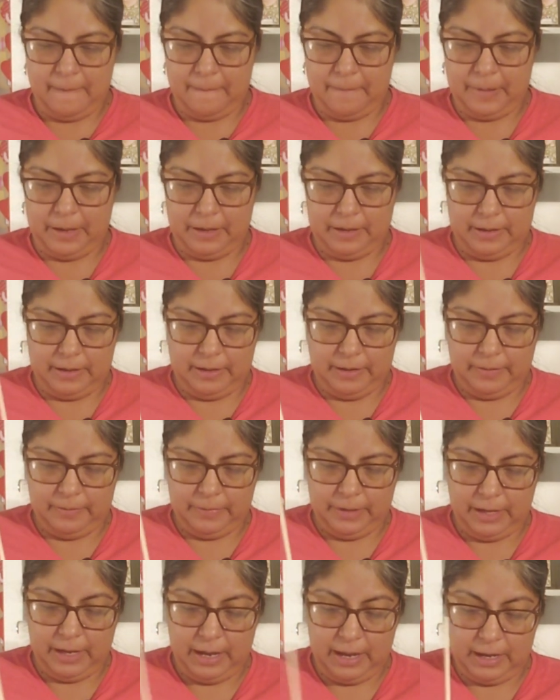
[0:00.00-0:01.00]
But
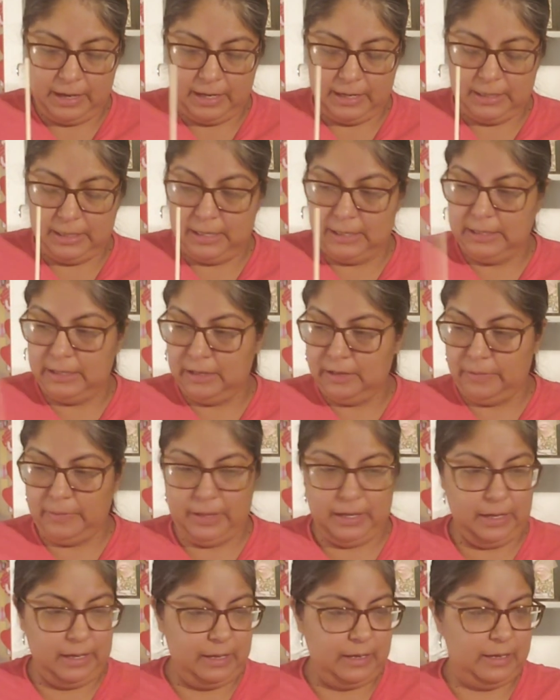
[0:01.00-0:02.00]
yeah, he did tell
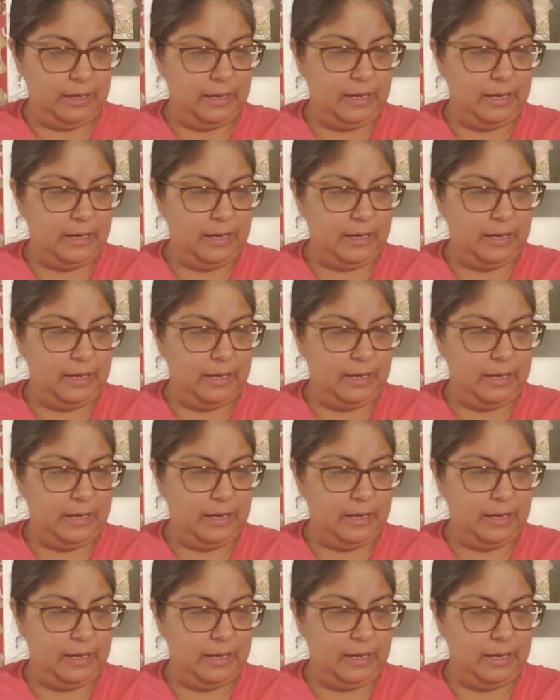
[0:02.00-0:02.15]
me,